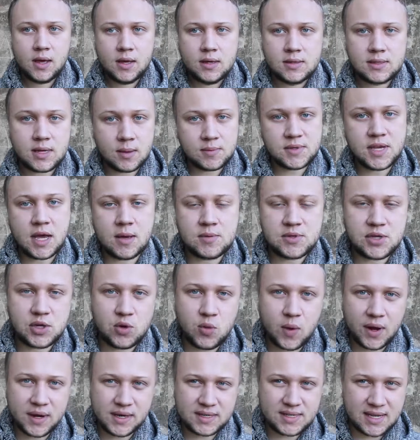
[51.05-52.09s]
Sometimes you
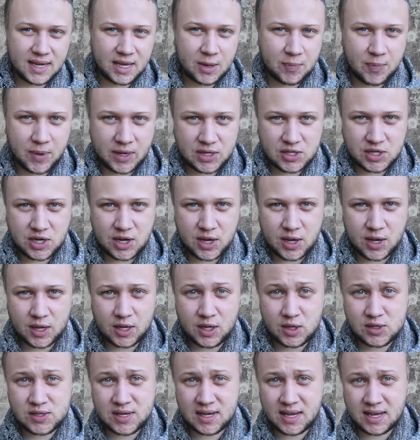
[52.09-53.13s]
want to take a picture
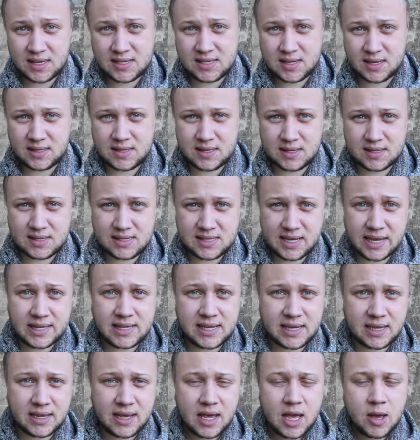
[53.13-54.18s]
using a certain
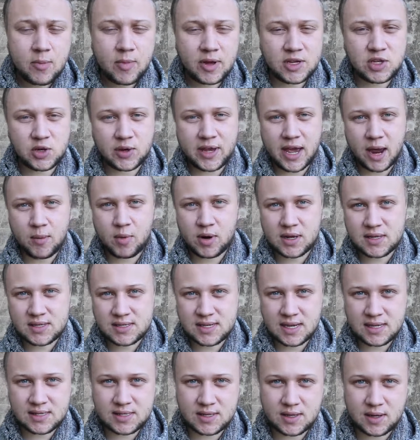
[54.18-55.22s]
setting, but your camera
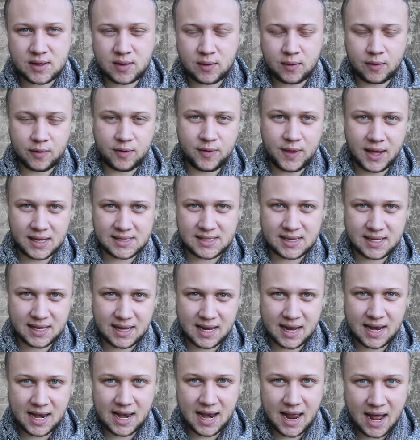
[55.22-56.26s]
sensor doesn't
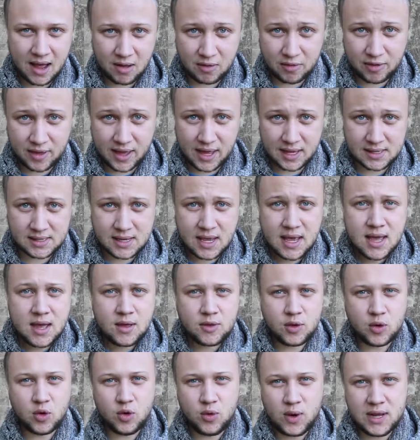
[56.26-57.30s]
allow that.
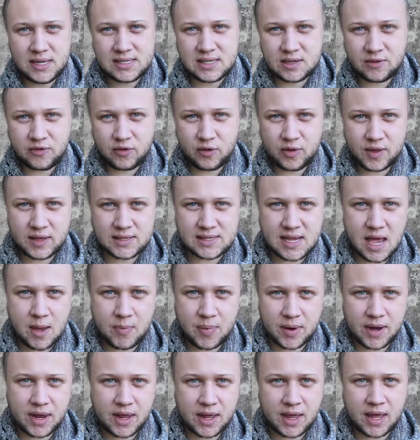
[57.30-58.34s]
The reason for this
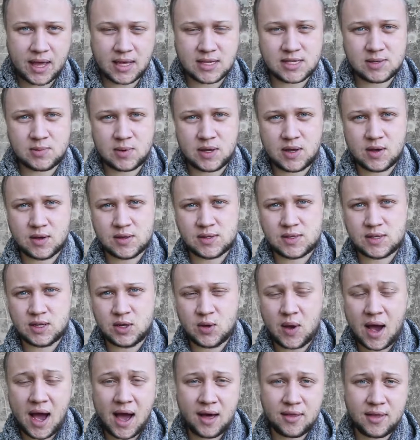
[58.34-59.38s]
happening is because
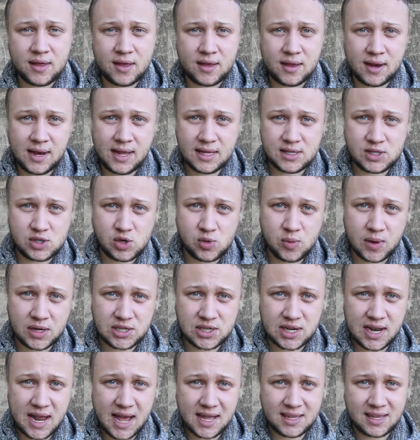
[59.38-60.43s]
you either let too
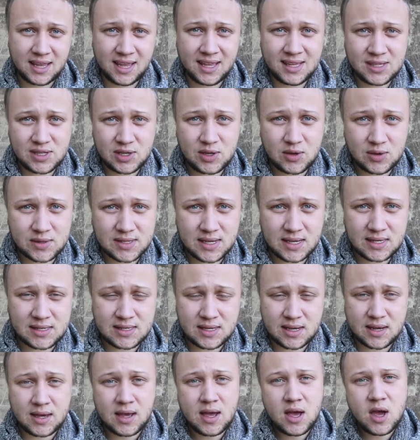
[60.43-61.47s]
much light into your
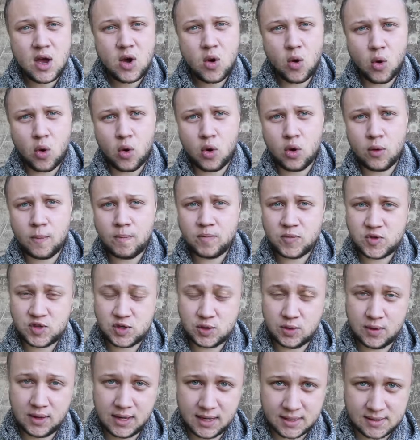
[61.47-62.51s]
sensor or
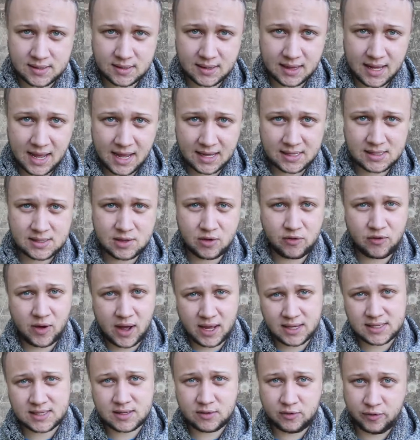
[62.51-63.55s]
too little light, so vice